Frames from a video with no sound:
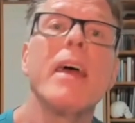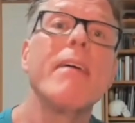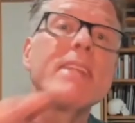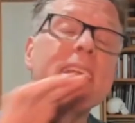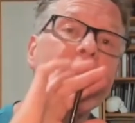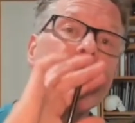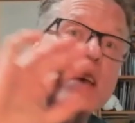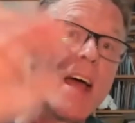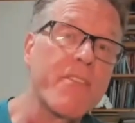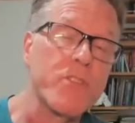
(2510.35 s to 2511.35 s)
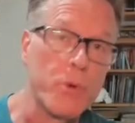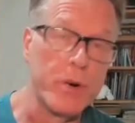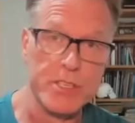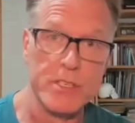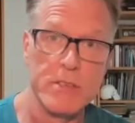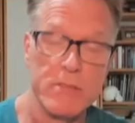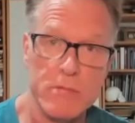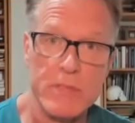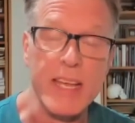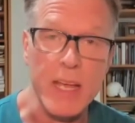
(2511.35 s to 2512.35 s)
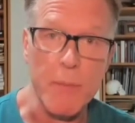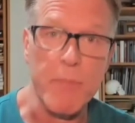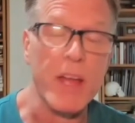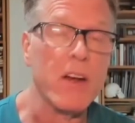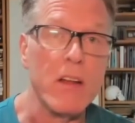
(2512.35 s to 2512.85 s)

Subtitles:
Everything else afterwards can get better,